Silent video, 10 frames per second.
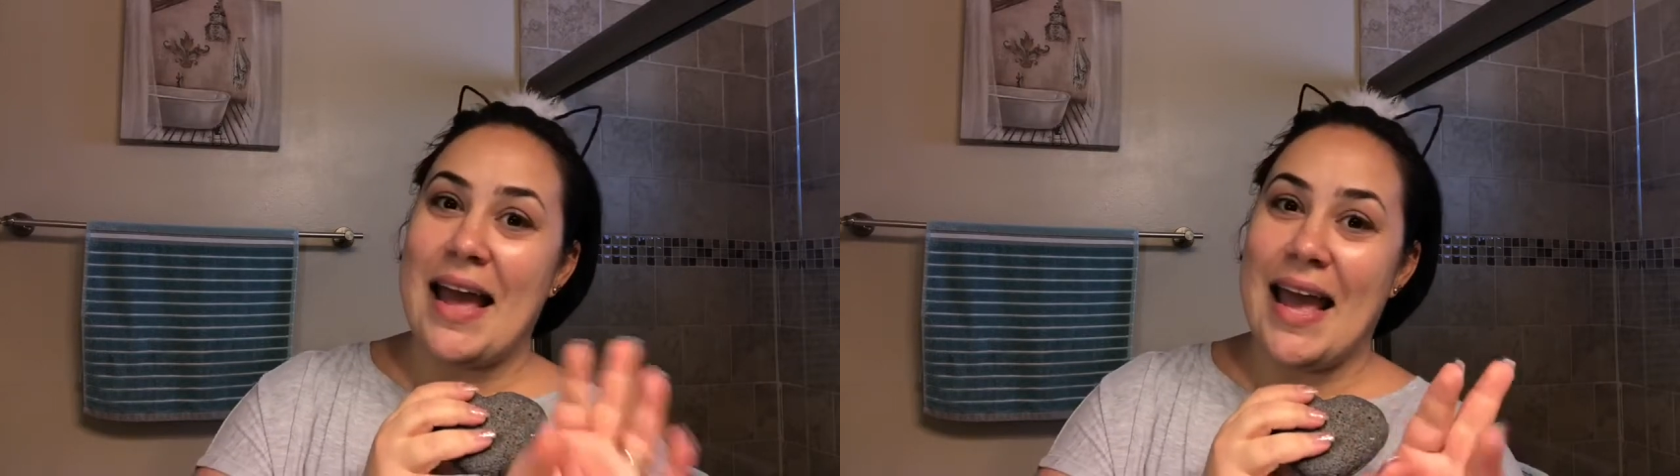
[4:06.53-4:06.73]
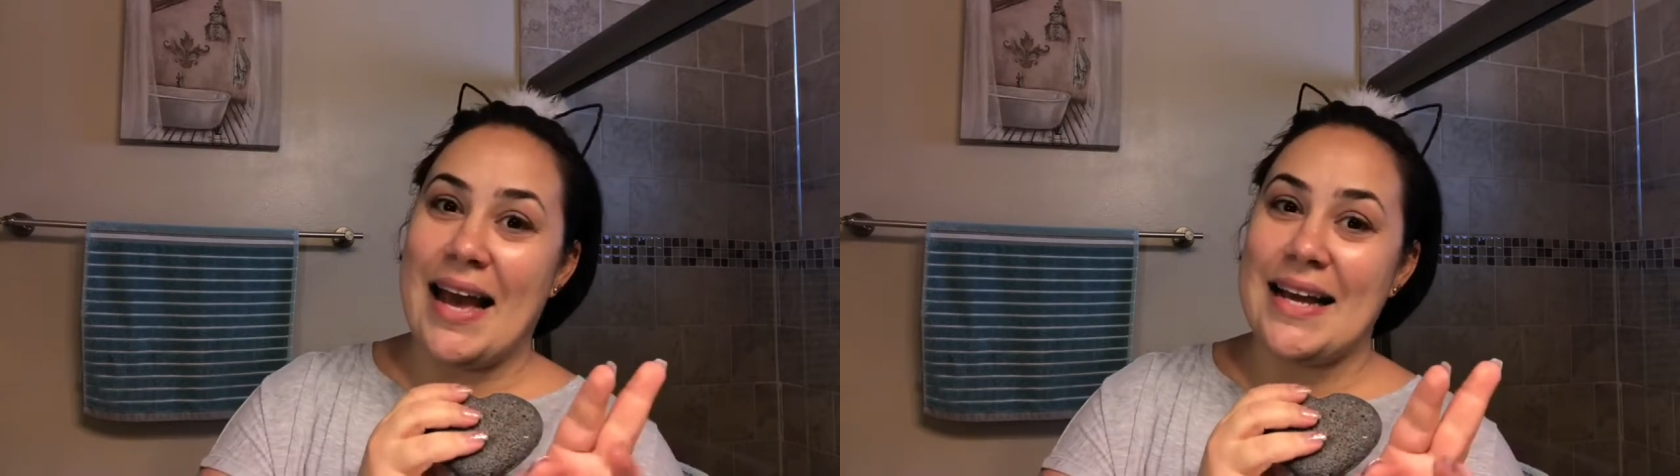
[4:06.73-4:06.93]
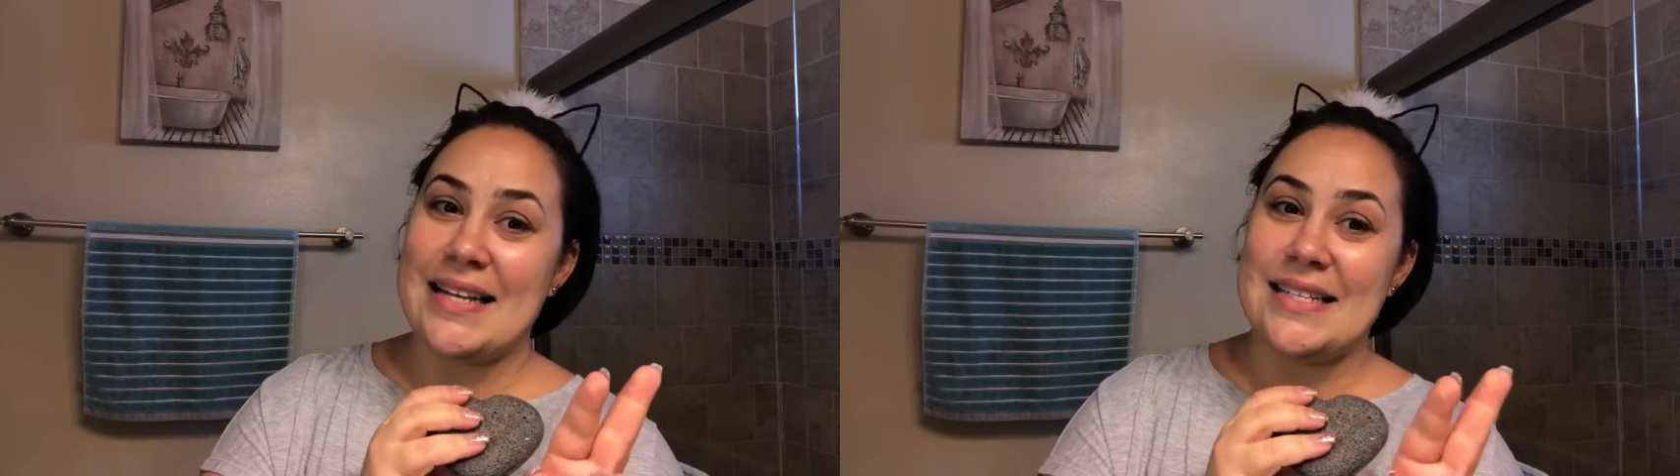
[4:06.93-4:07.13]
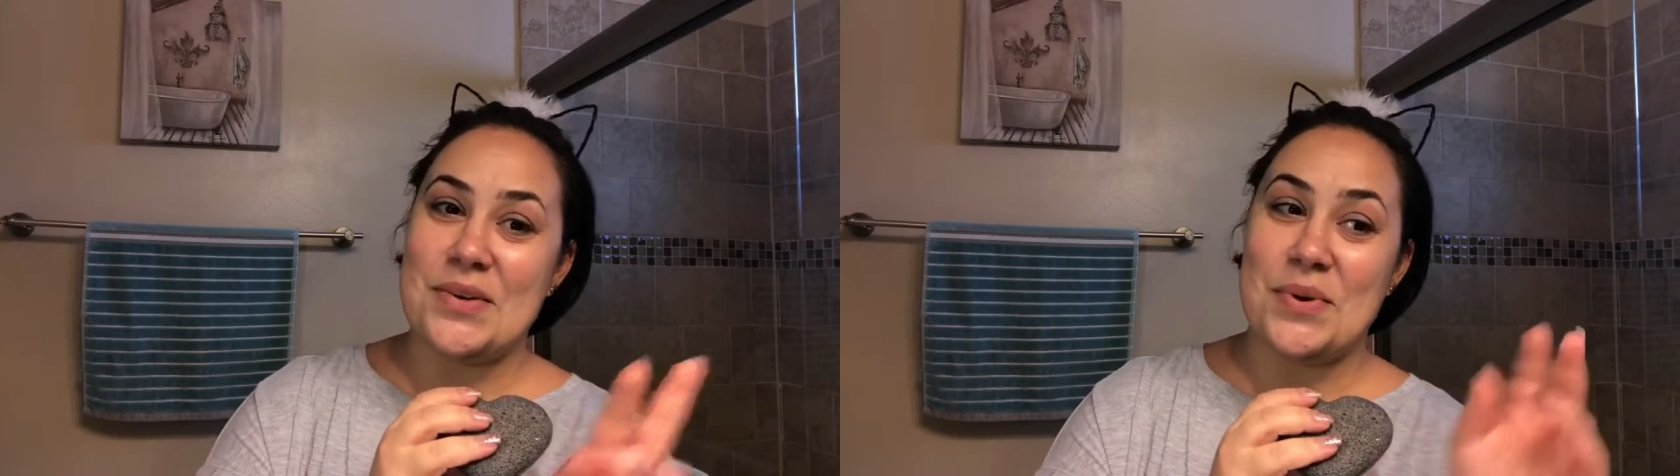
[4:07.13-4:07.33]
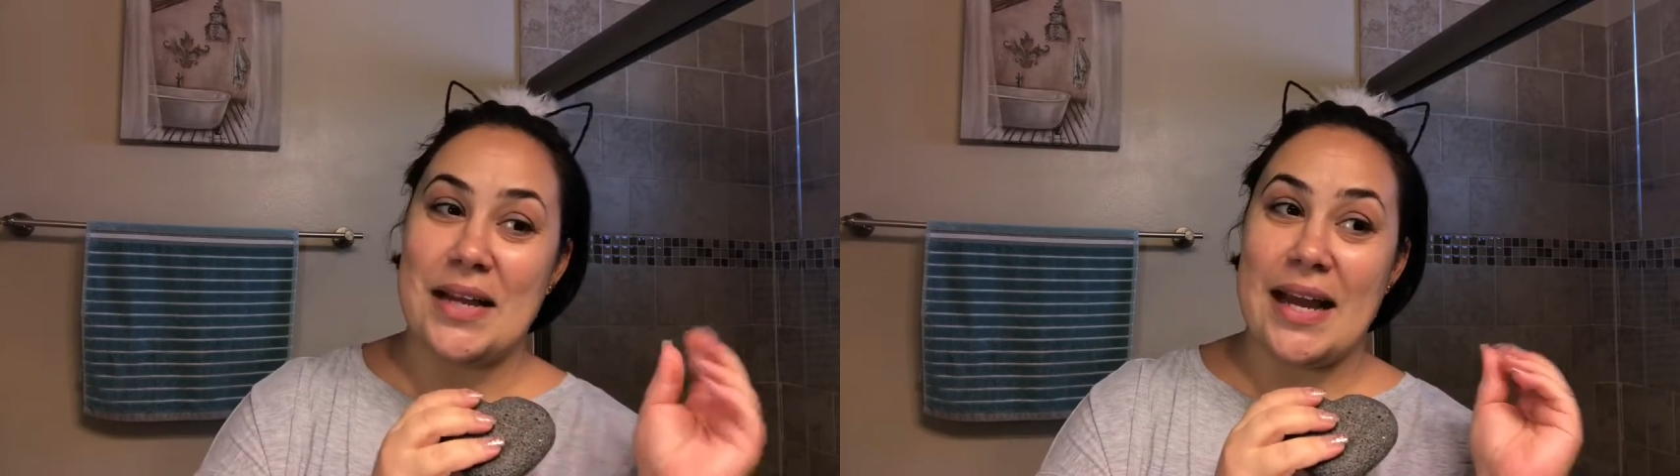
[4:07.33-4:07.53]
And
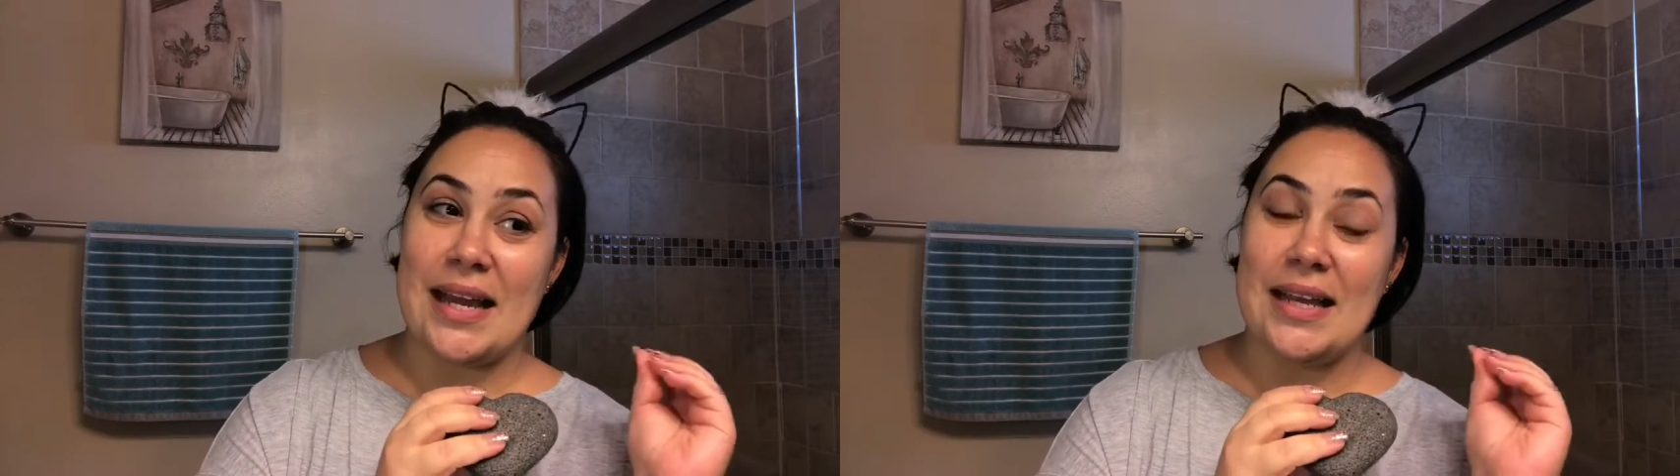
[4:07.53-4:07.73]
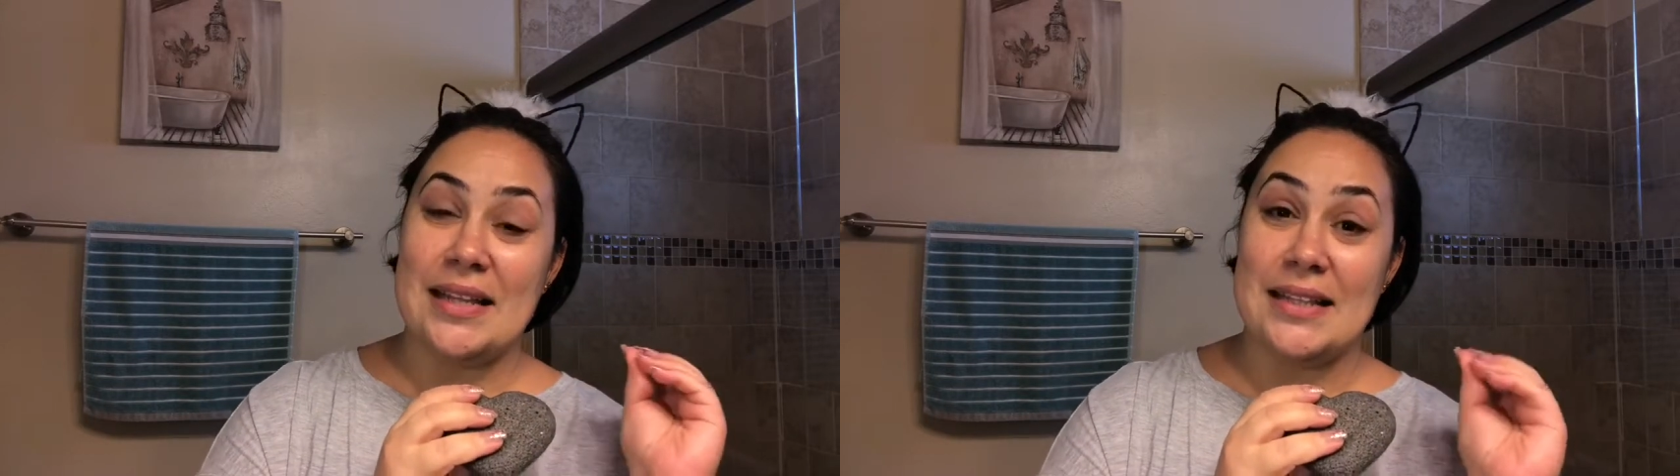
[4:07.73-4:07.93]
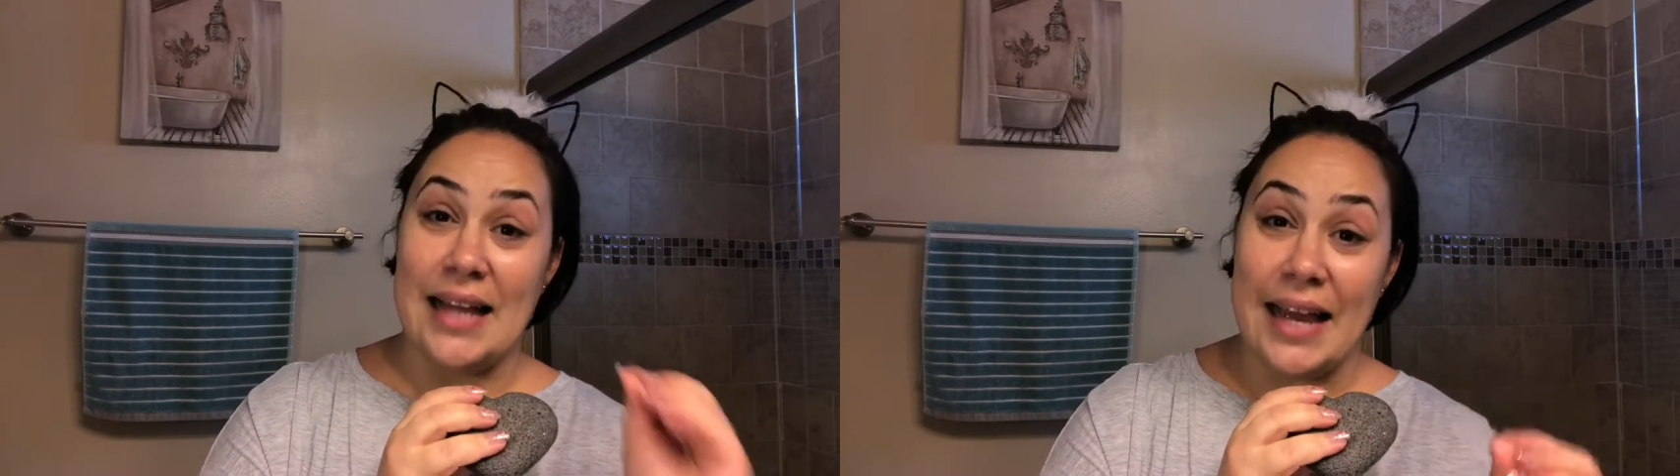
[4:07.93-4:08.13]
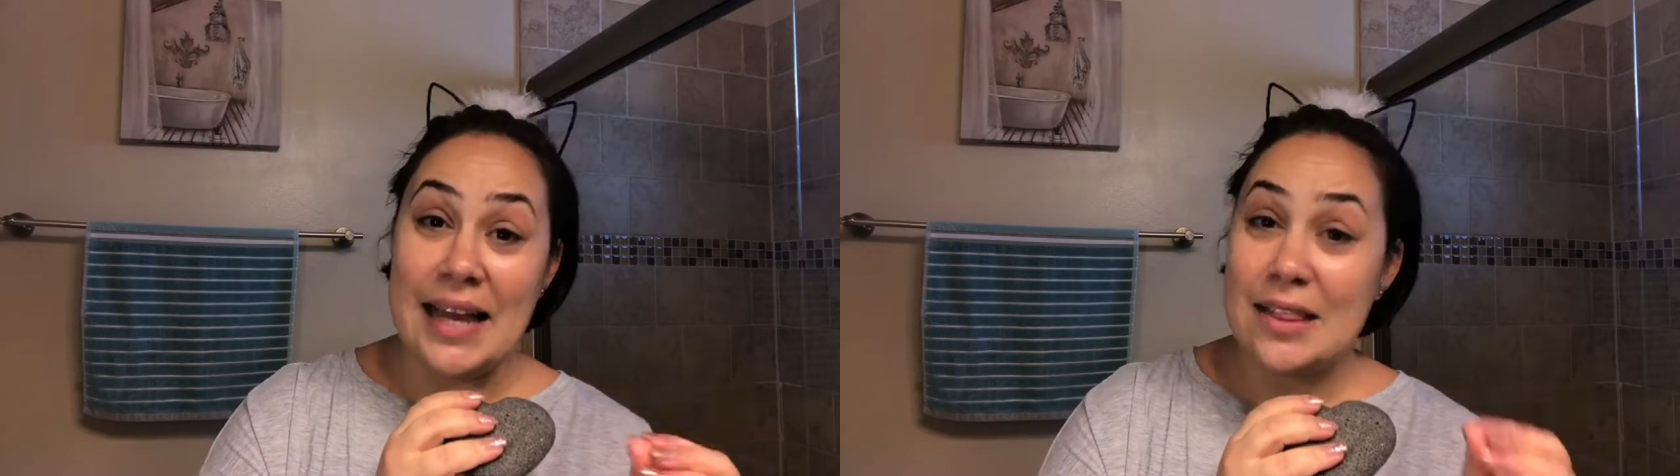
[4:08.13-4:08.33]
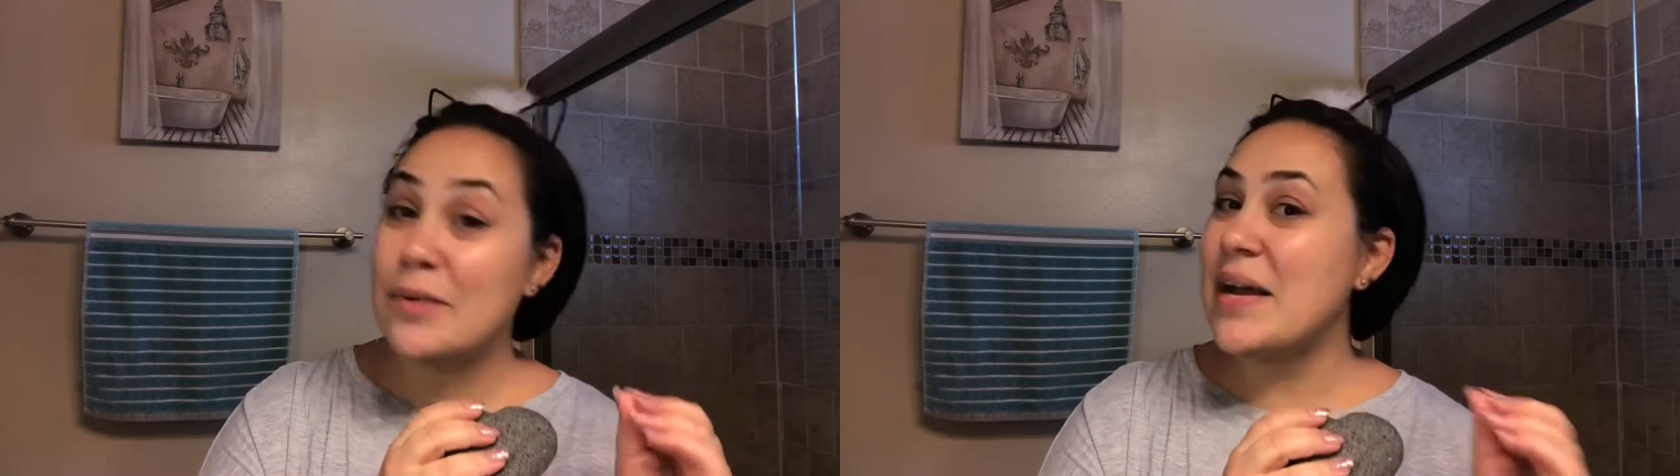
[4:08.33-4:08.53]
when I
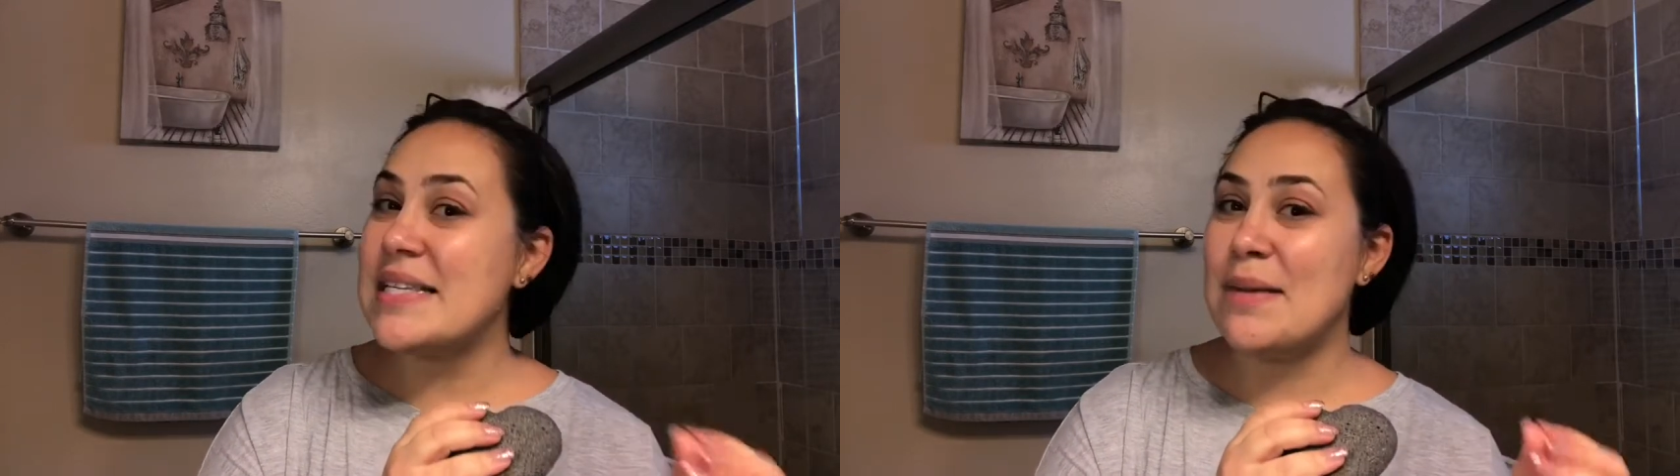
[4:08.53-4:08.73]
like the way